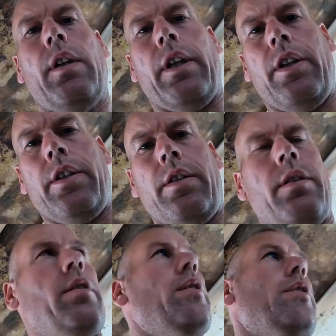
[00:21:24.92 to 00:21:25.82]
Hi guys,
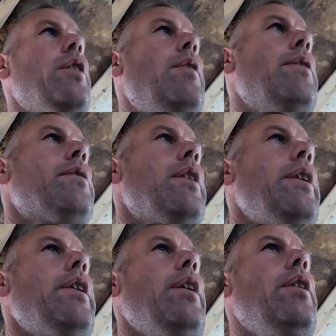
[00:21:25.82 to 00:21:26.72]
so after
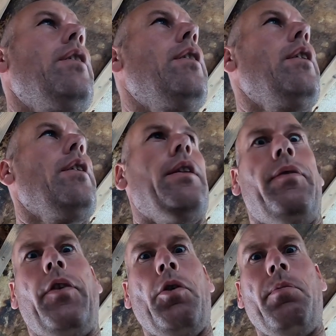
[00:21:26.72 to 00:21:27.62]
the uh,
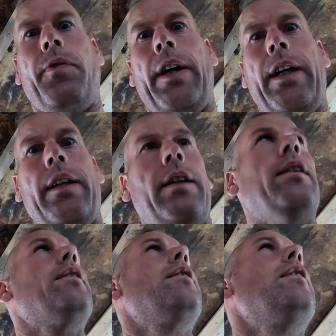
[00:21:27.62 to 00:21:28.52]
the foam
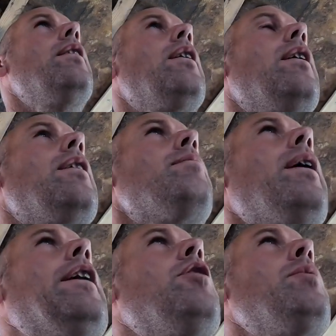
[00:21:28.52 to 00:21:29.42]
failure, I'm
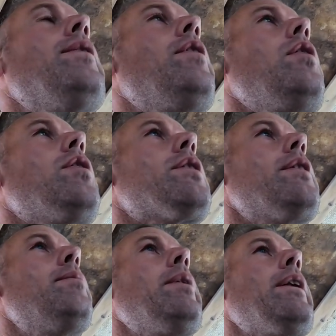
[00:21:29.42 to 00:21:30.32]
at a little bit of a loss
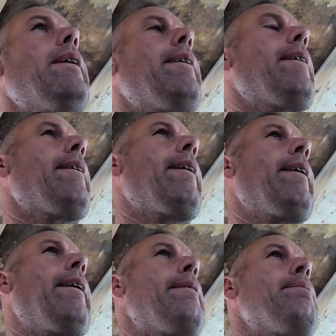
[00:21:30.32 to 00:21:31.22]
at the minute.
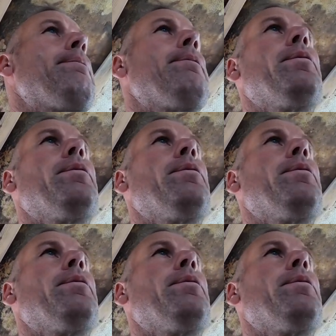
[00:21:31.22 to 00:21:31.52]
Um,